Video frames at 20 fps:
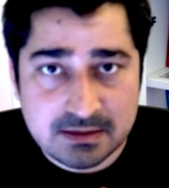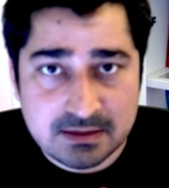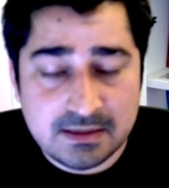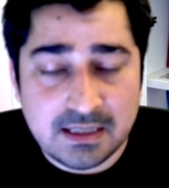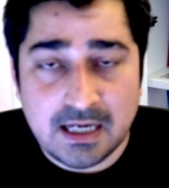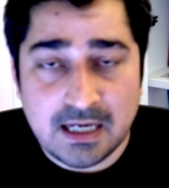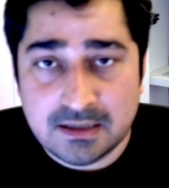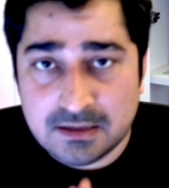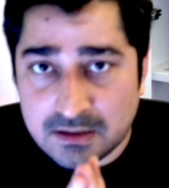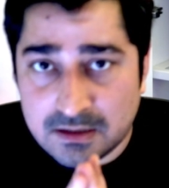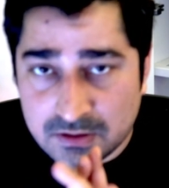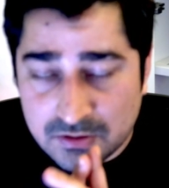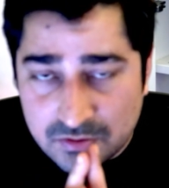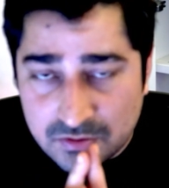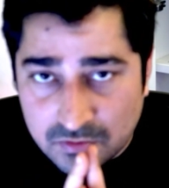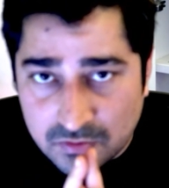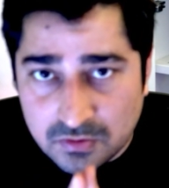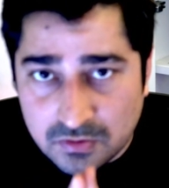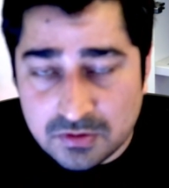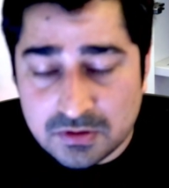that
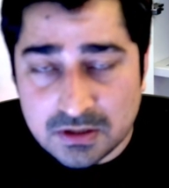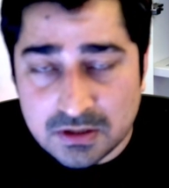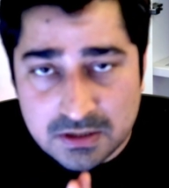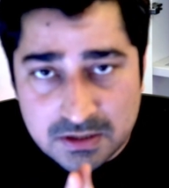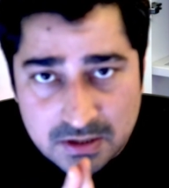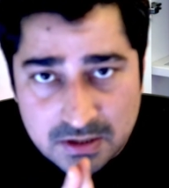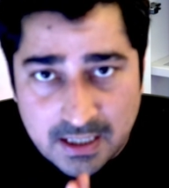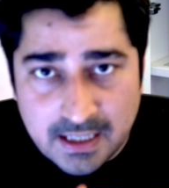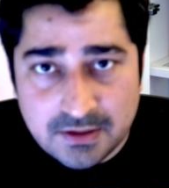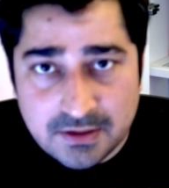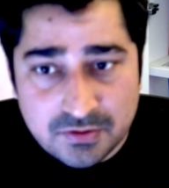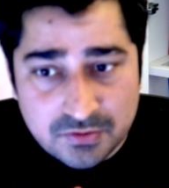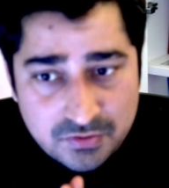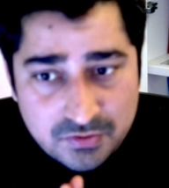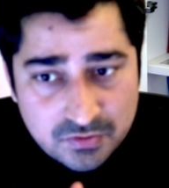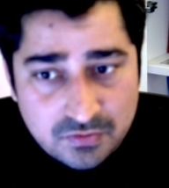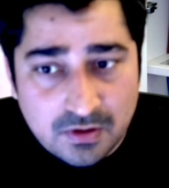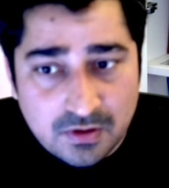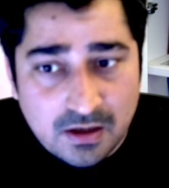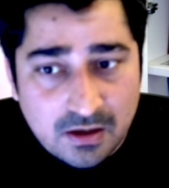don't try to
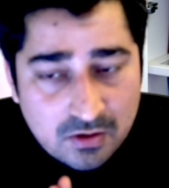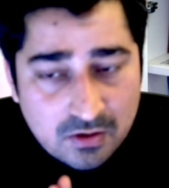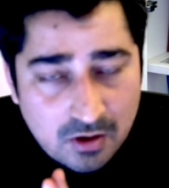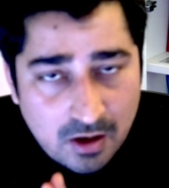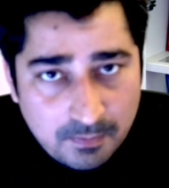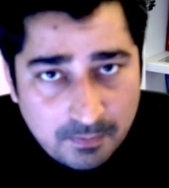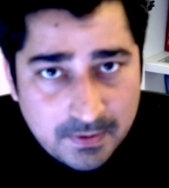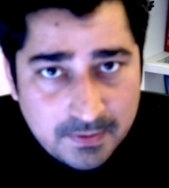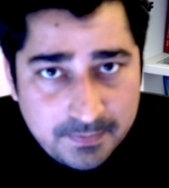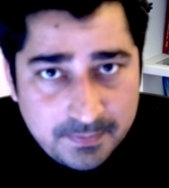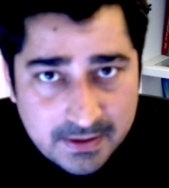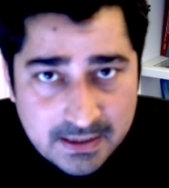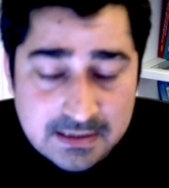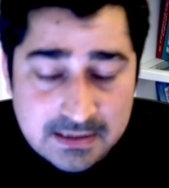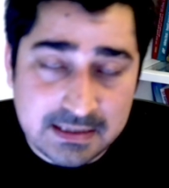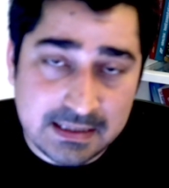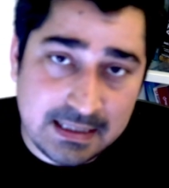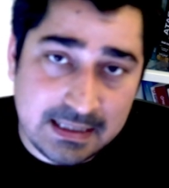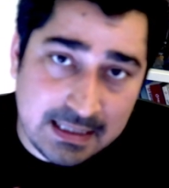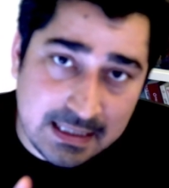do a copy paste
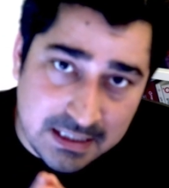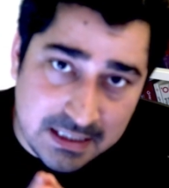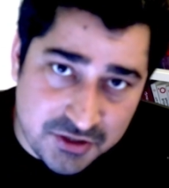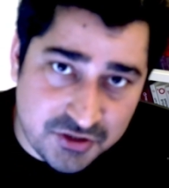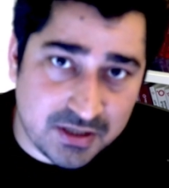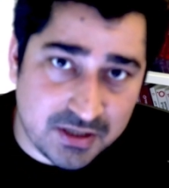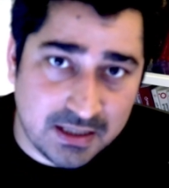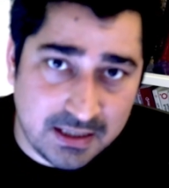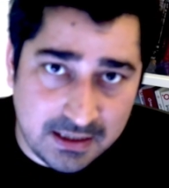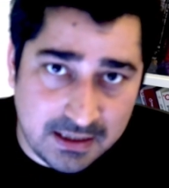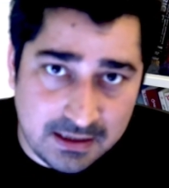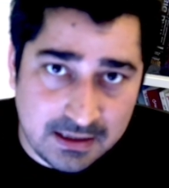initially.